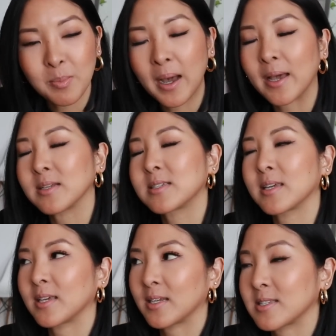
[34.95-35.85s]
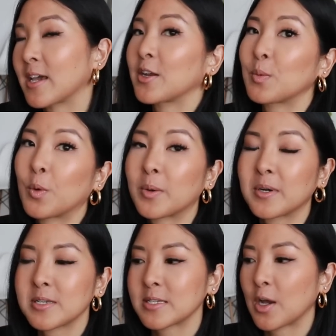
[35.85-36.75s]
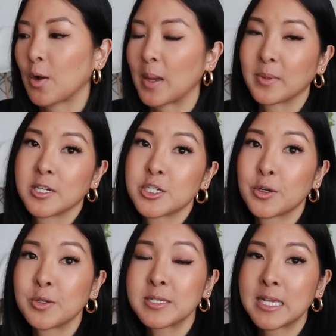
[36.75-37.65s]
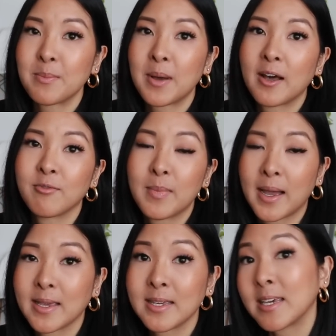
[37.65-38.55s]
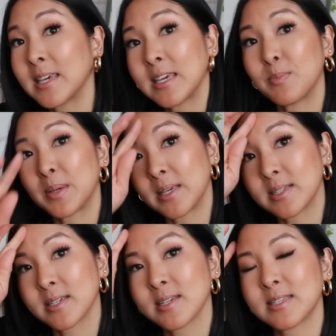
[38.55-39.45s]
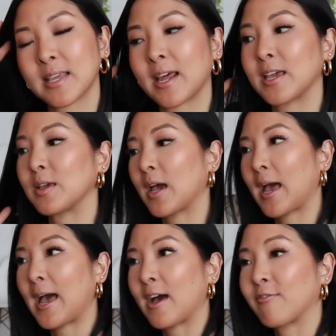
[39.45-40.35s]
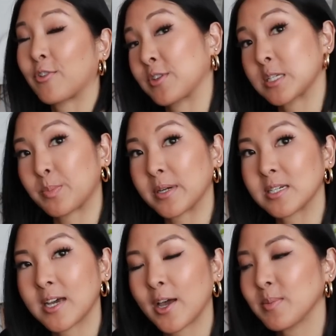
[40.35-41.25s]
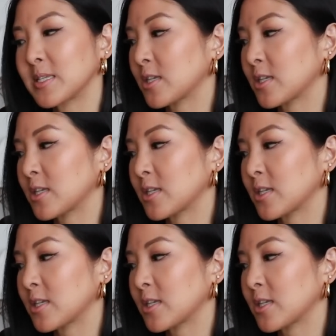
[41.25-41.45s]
but it is getting warmer, so I'm going to show you some of my key pieces that I have for the springtime.